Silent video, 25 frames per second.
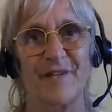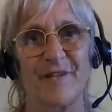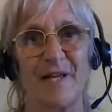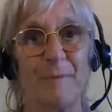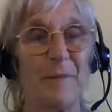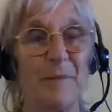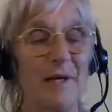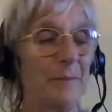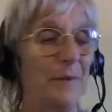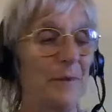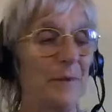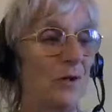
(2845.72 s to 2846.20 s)
And
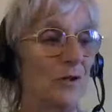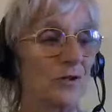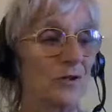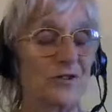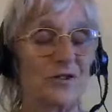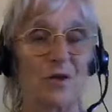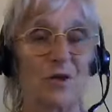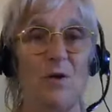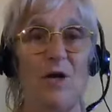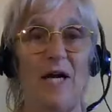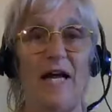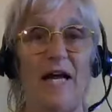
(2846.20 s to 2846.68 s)
maybe
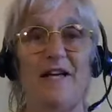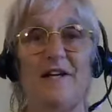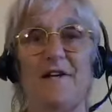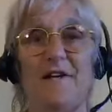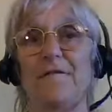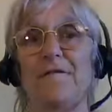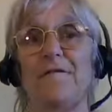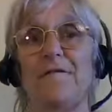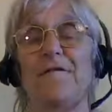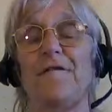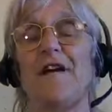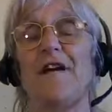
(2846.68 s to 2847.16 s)
also like a
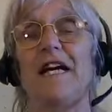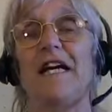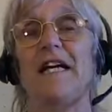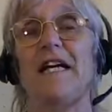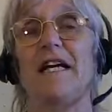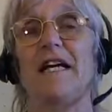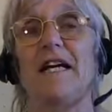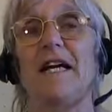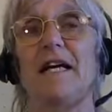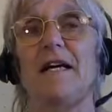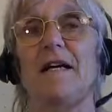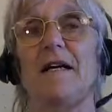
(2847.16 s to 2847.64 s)

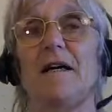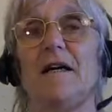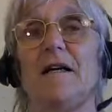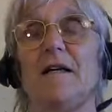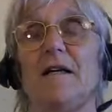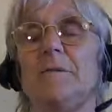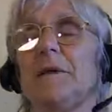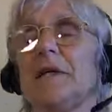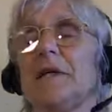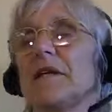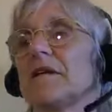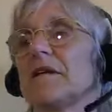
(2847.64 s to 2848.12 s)
fear, like,
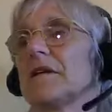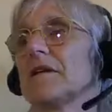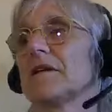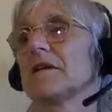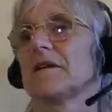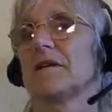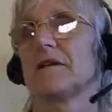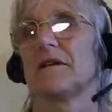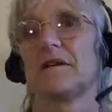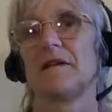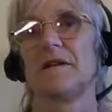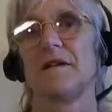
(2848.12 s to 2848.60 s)
oh my God,
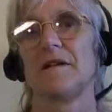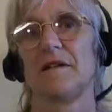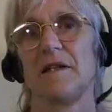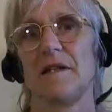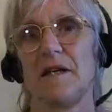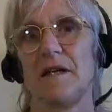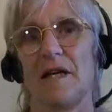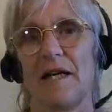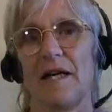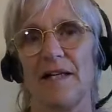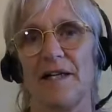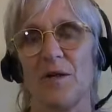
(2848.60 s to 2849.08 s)

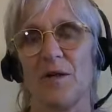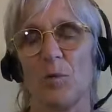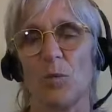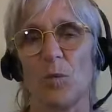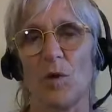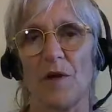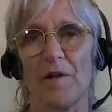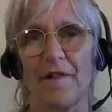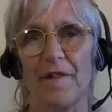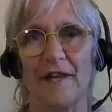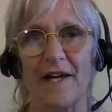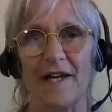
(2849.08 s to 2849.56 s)
I don't
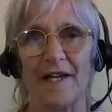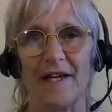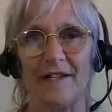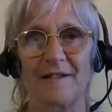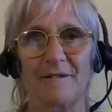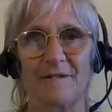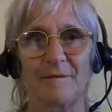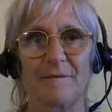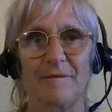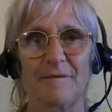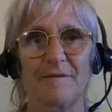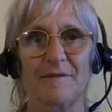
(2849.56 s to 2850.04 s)
want that.
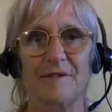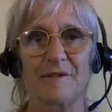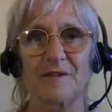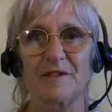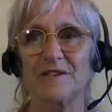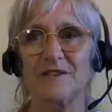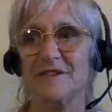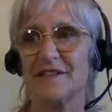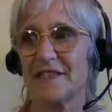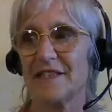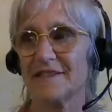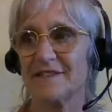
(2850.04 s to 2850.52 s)

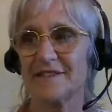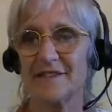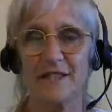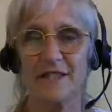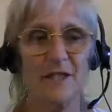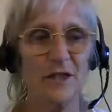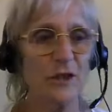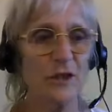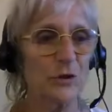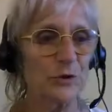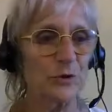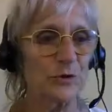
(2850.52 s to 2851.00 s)
Because there's a
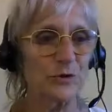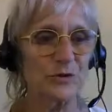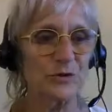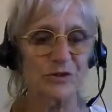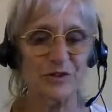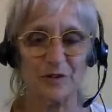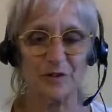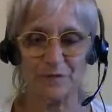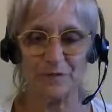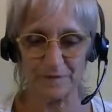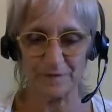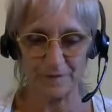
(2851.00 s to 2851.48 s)

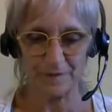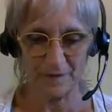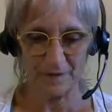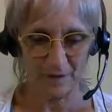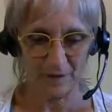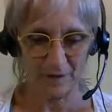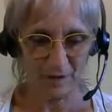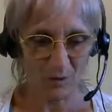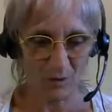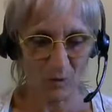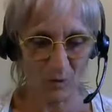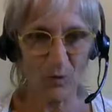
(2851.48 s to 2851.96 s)
lose of
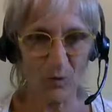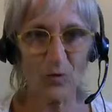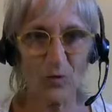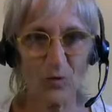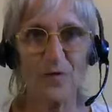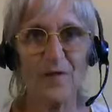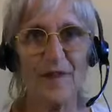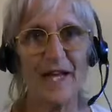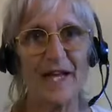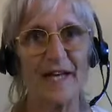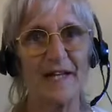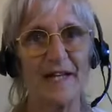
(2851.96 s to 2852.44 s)
all
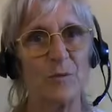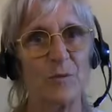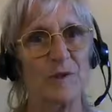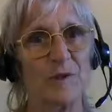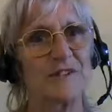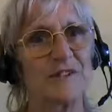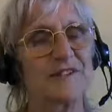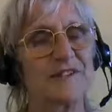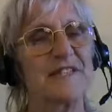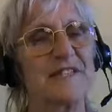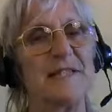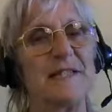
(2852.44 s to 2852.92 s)
that
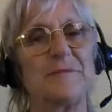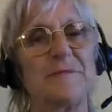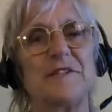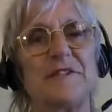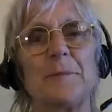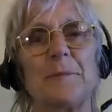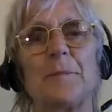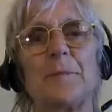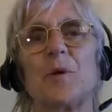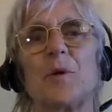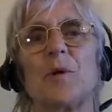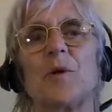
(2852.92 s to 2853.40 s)
what seems
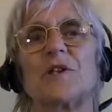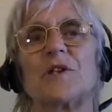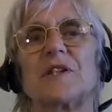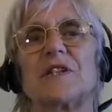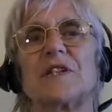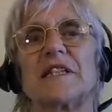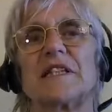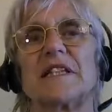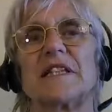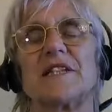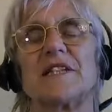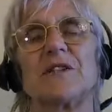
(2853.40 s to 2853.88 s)

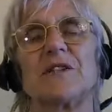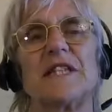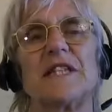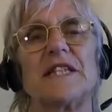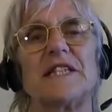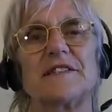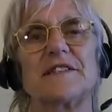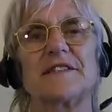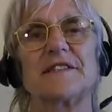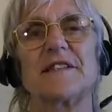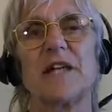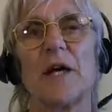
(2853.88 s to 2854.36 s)
important you did
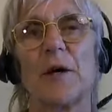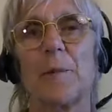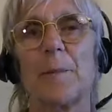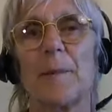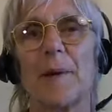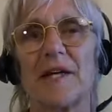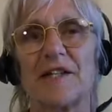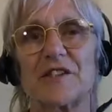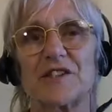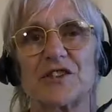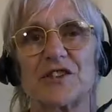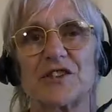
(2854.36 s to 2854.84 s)
so
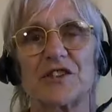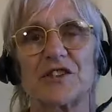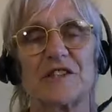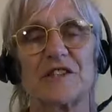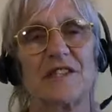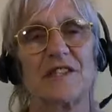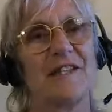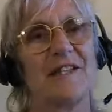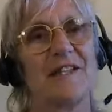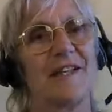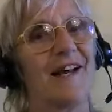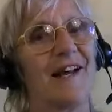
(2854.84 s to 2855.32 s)
much
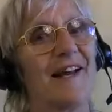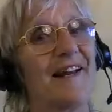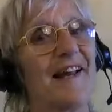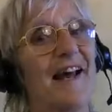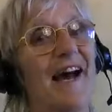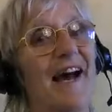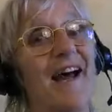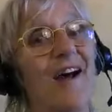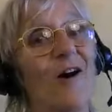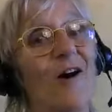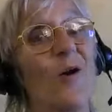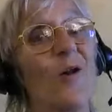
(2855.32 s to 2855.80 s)
and
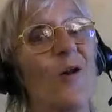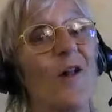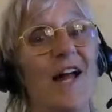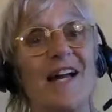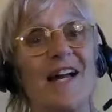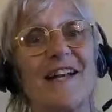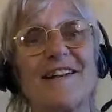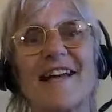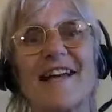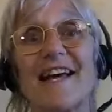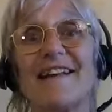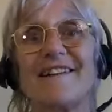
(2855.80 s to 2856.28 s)
a whole
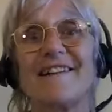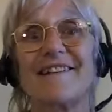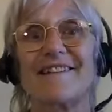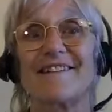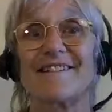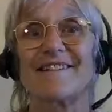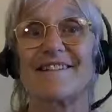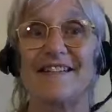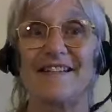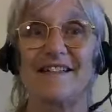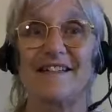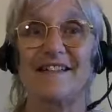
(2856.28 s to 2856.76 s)

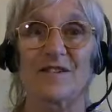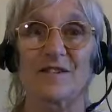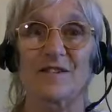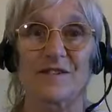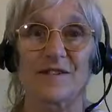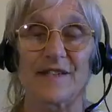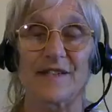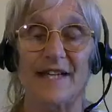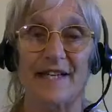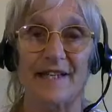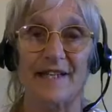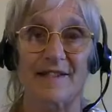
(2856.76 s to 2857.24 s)
identity all
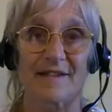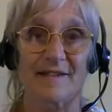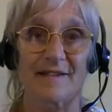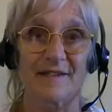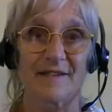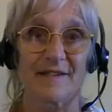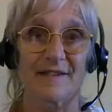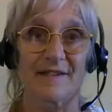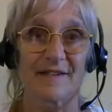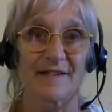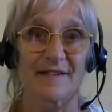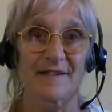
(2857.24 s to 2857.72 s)
that
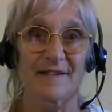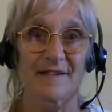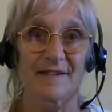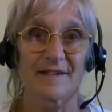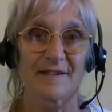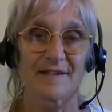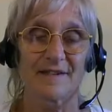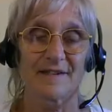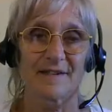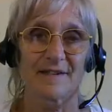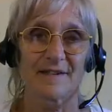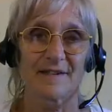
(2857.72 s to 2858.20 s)

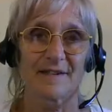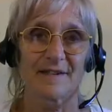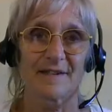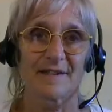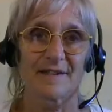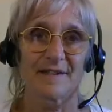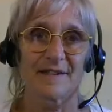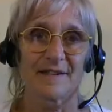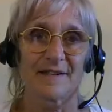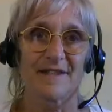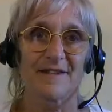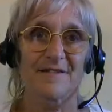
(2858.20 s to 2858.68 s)

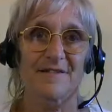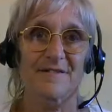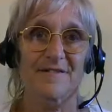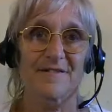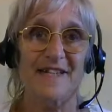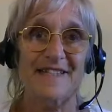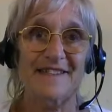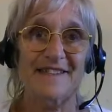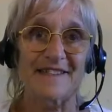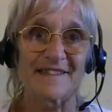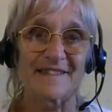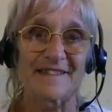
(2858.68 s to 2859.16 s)
is
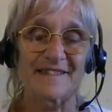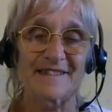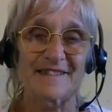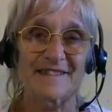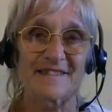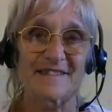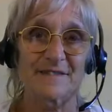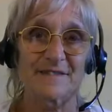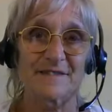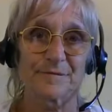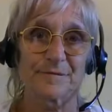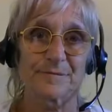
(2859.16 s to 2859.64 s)

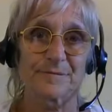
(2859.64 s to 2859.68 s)
threatened